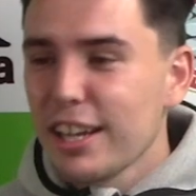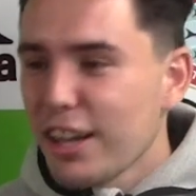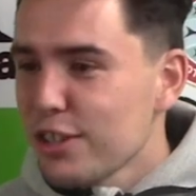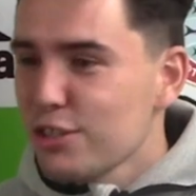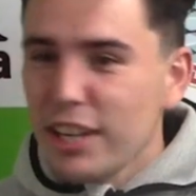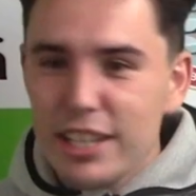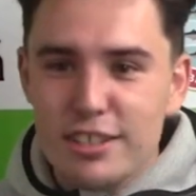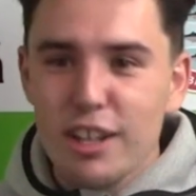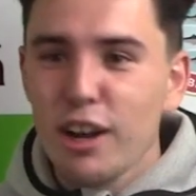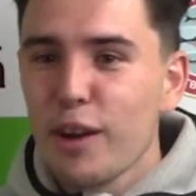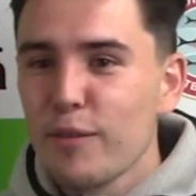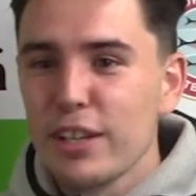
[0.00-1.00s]
like, training's
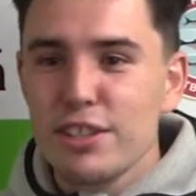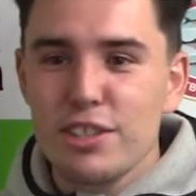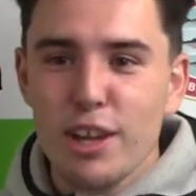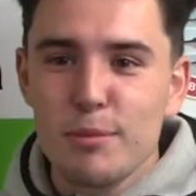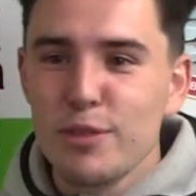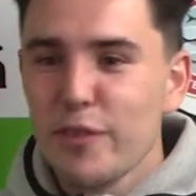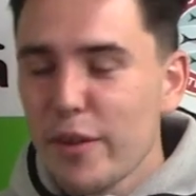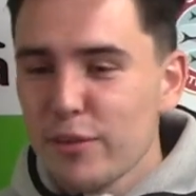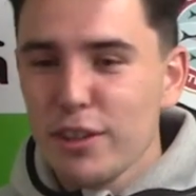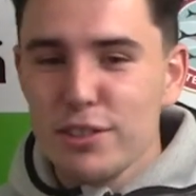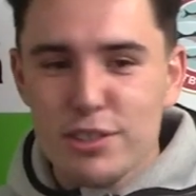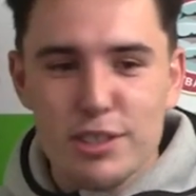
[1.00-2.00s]
lively in terms of
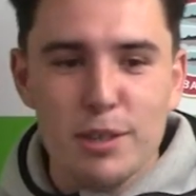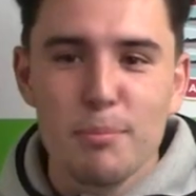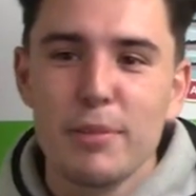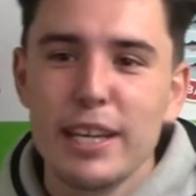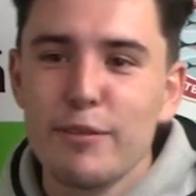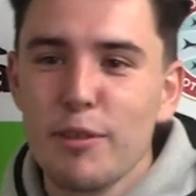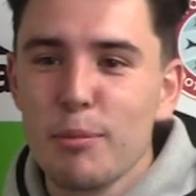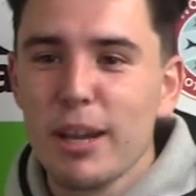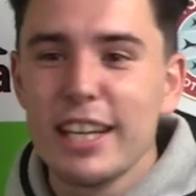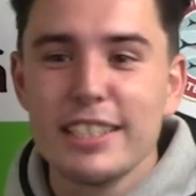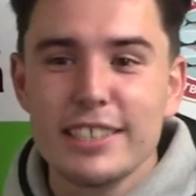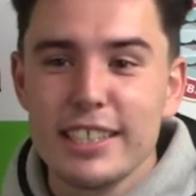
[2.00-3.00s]
everyone's competing for
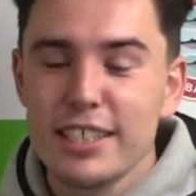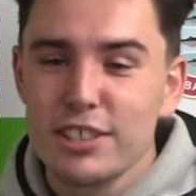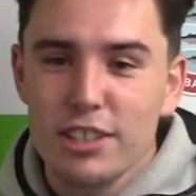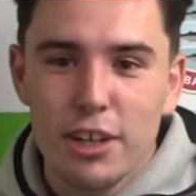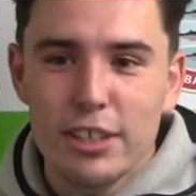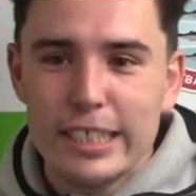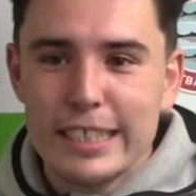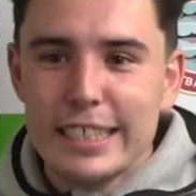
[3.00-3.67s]
places, so